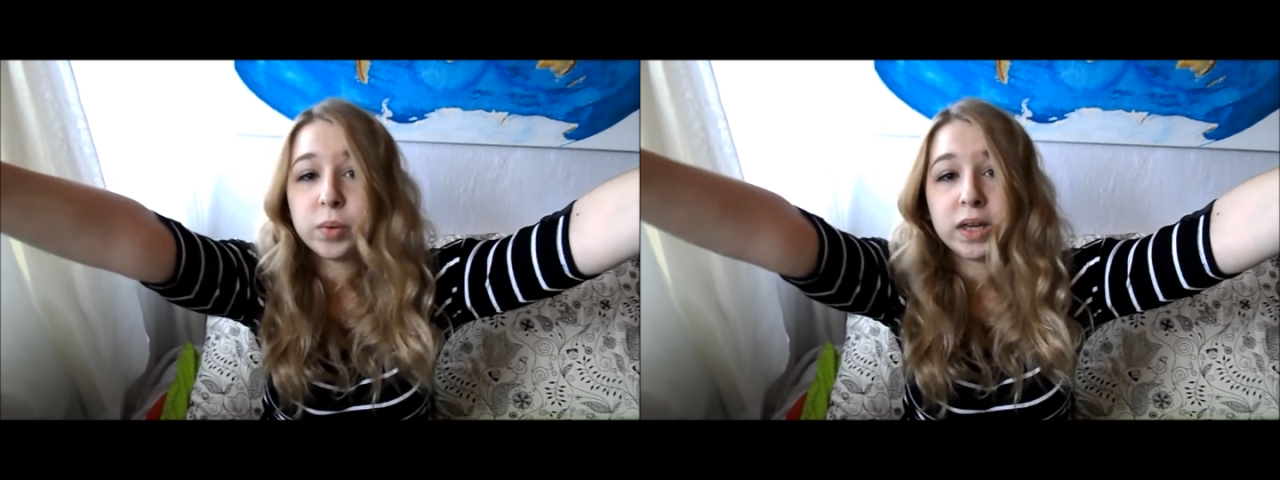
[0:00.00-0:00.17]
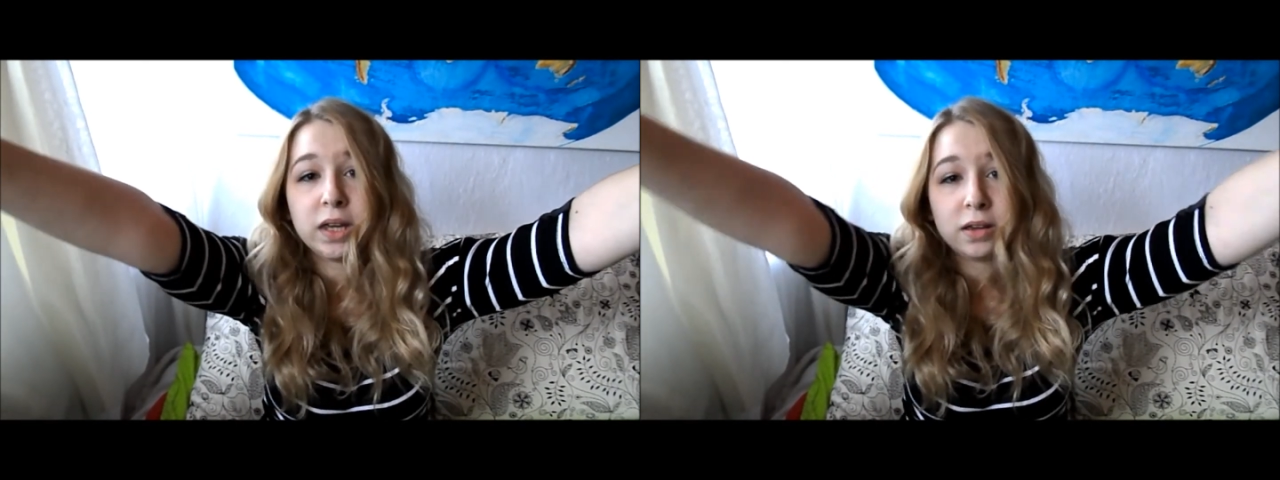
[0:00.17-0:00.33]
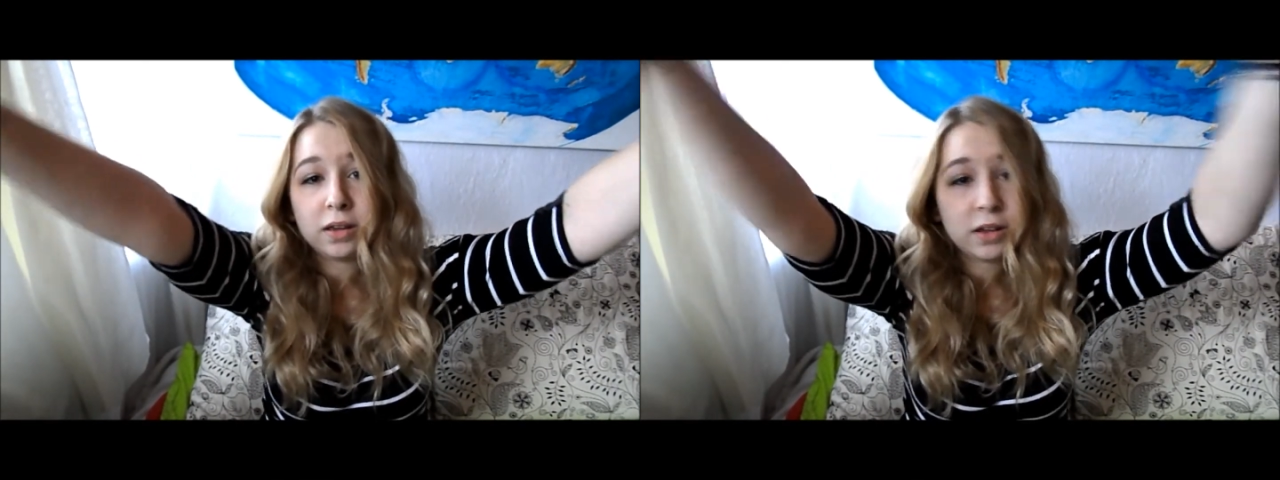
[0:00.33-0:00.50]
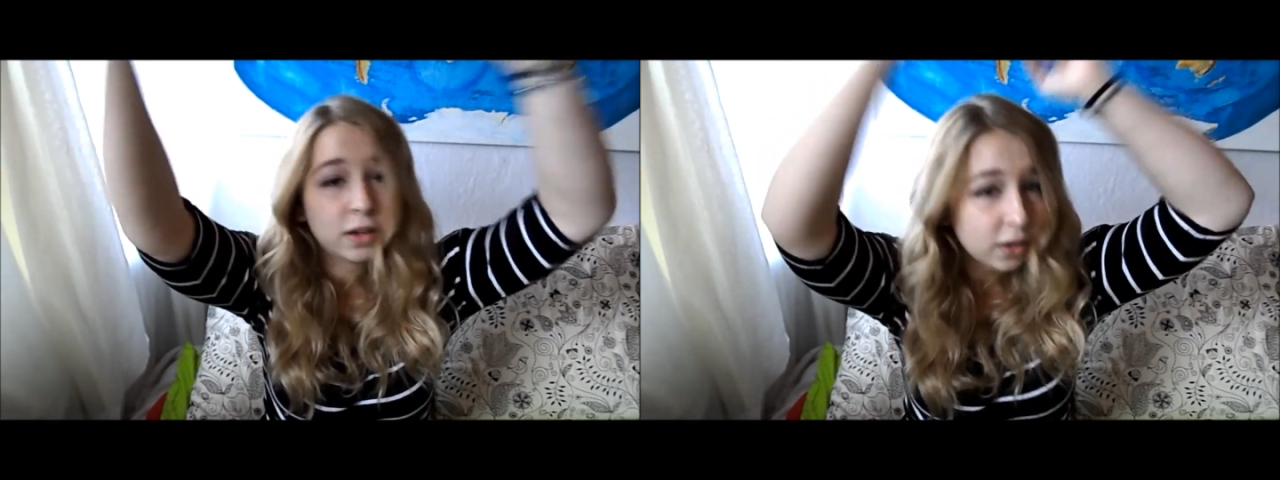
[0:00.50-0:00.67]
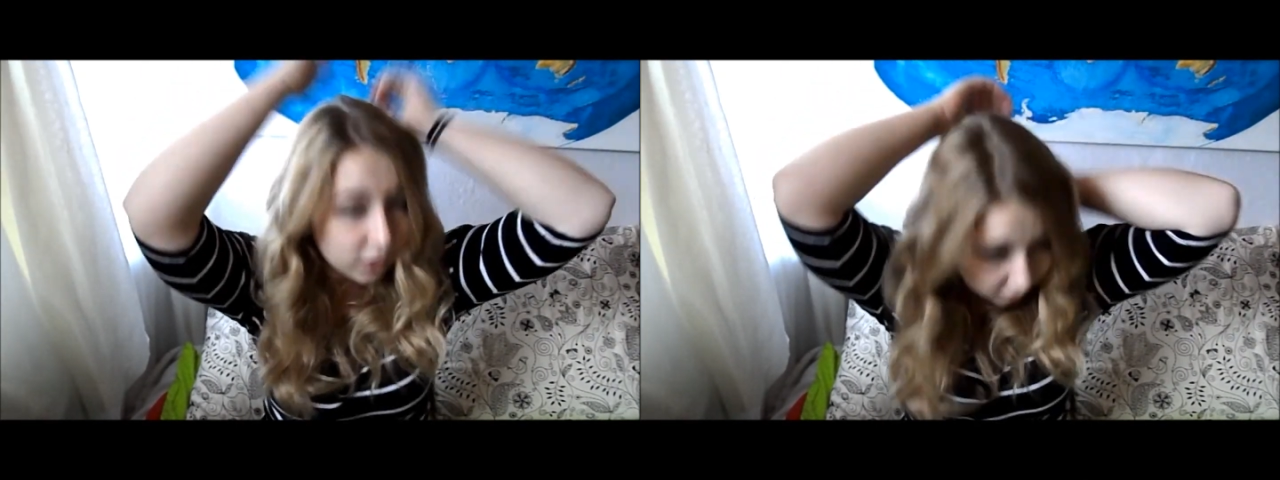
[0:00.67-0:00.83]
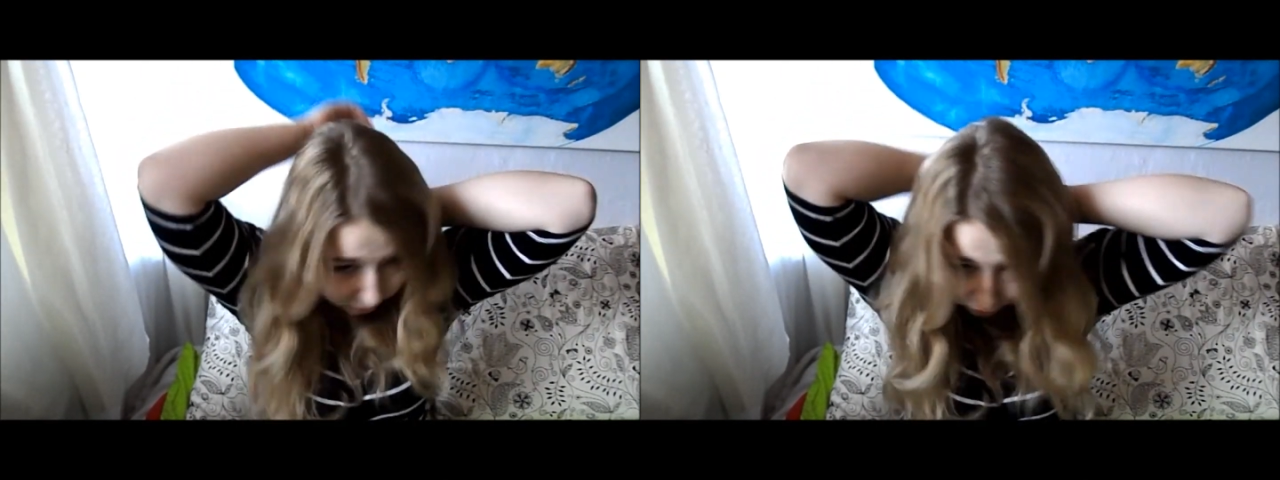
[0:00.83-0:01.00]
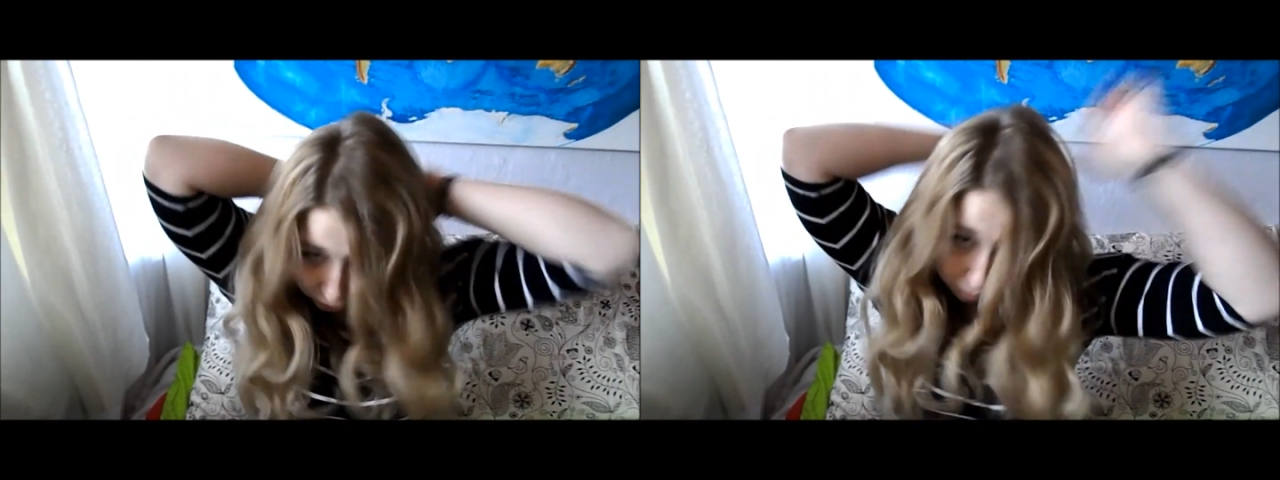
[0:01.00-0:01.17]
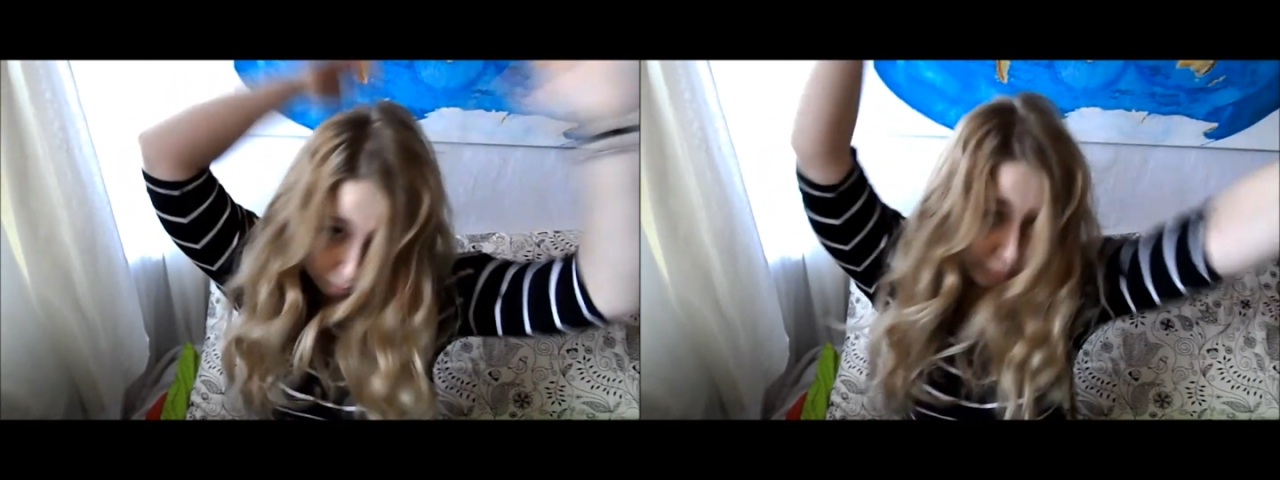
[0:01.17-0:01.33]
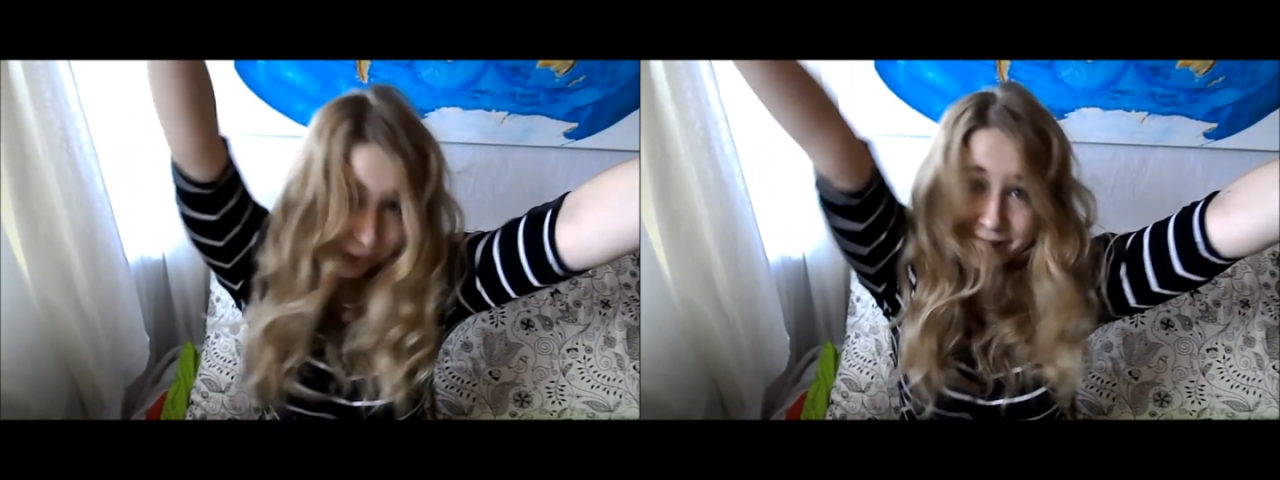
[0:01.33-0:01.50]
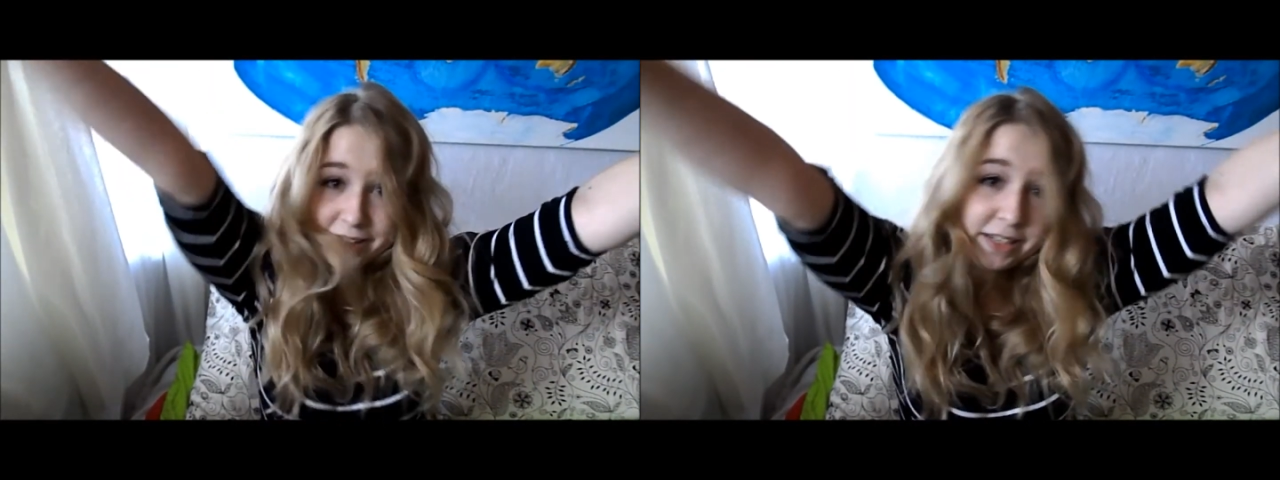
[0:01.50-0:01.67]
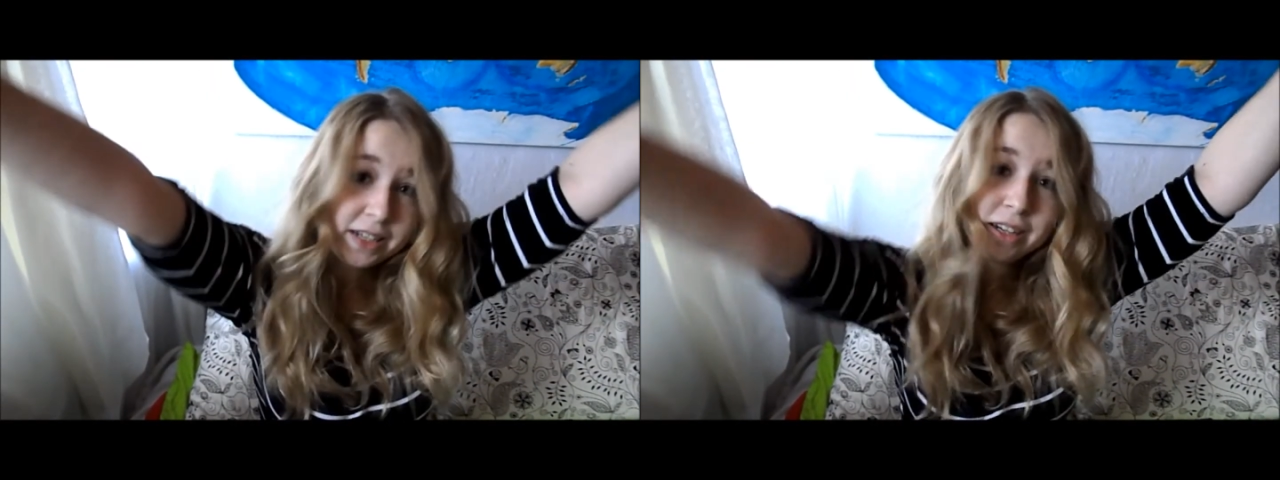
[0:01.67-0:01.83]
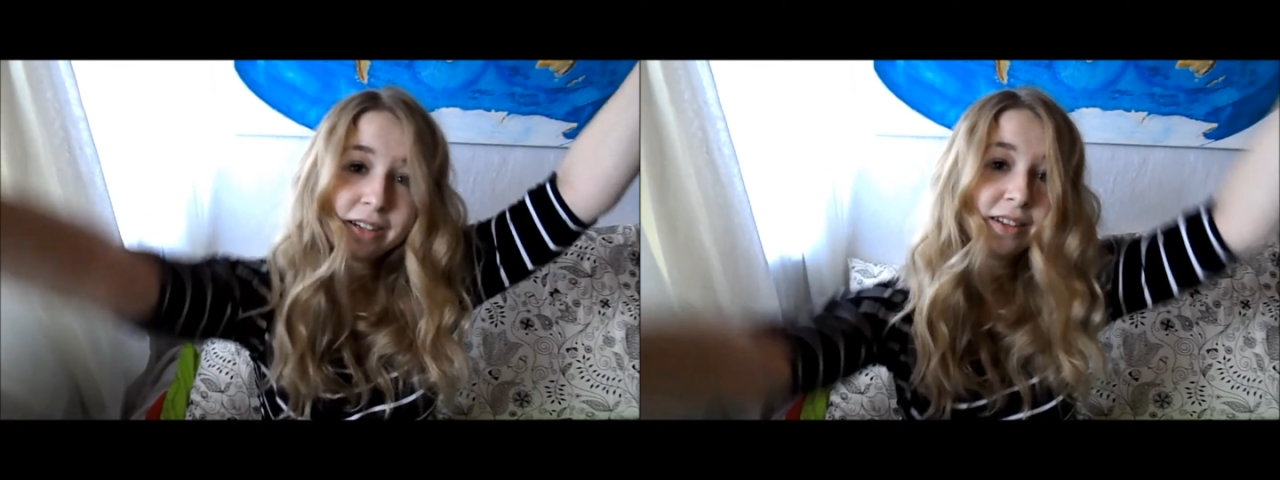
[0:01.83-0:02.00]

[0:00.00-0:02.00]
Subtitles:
week. Goodbye!